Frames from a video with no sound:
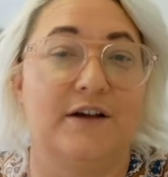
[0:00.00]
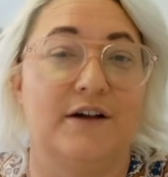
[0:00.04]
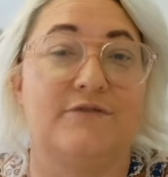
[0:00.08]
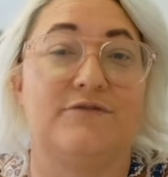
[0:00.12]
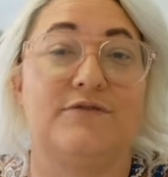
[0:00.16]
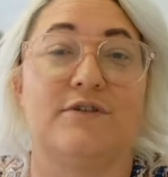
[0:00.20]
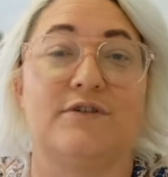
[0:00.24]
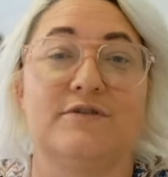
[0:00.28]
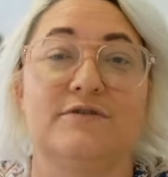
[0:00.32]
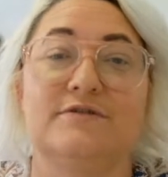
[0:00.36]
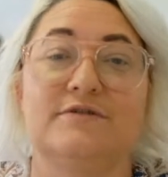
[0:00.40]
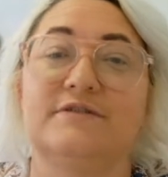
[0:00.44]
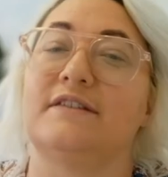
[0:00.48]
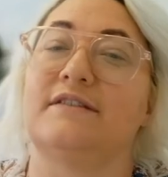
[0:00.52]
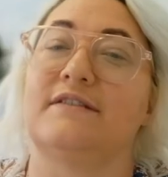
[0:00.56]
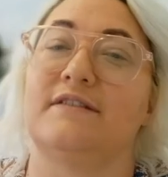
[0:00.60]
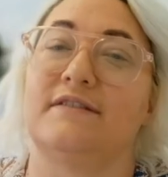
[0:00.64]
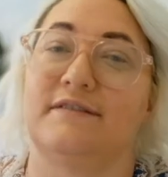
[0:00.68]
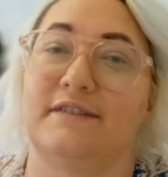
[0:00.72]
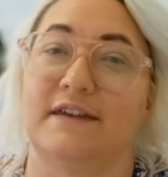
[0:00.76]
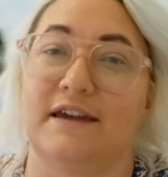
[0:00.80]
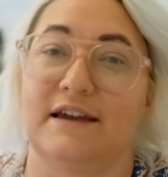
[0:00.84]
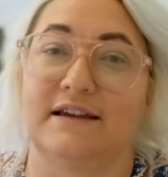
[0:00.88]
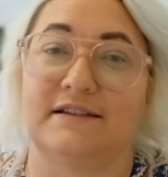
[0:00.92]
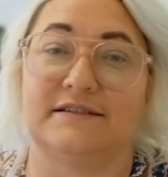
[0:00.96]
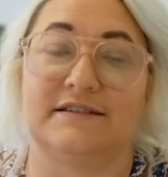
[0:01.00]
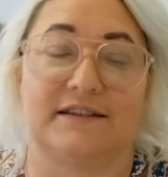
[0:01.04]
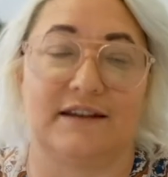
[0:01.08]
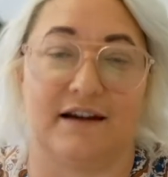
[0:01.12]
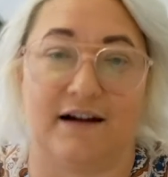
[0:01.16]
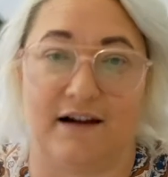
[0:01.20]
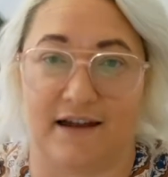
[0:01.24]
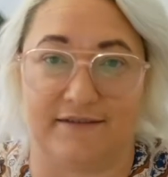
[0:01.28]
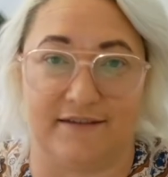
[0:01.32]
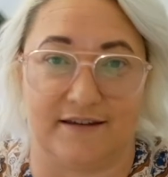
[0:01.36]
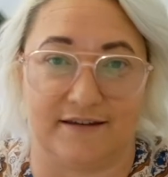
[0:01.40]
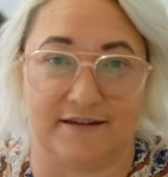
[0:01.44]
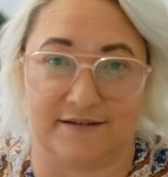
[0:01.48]
those are the things that
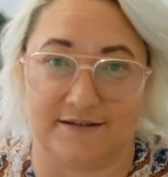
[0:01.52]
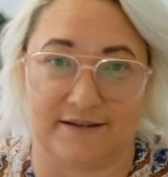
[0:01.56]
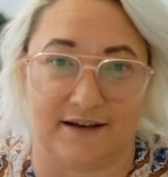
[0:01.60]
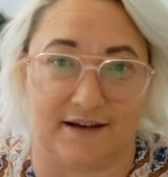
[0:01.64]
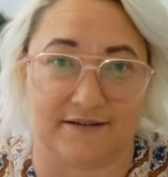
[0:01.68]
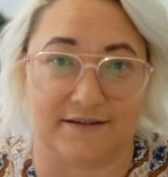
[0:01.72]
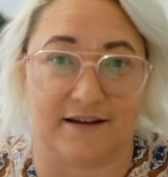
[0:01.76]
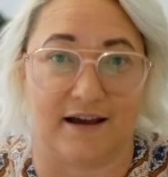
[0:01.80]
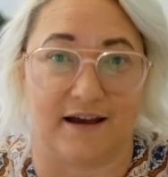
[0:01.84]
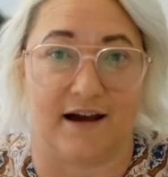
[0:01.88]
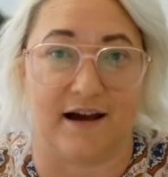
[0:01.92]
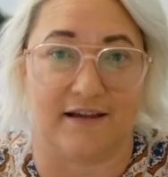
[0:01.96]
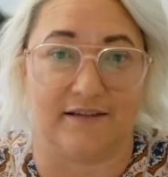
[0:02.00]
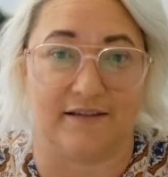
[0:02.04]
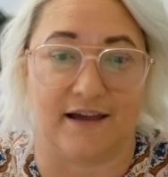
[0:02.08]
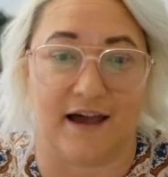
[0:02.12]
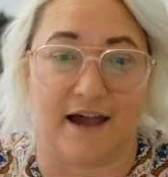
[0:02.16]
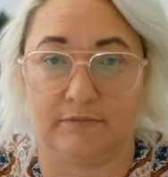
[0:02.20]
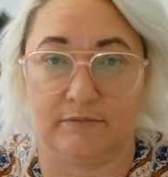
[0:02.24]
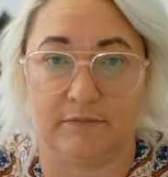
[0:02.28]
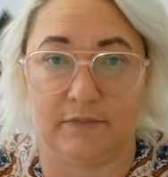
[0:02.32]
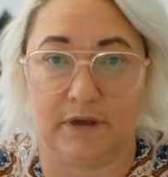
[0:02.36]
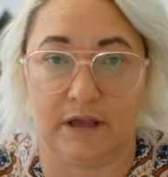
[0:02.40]
I then start to highlight.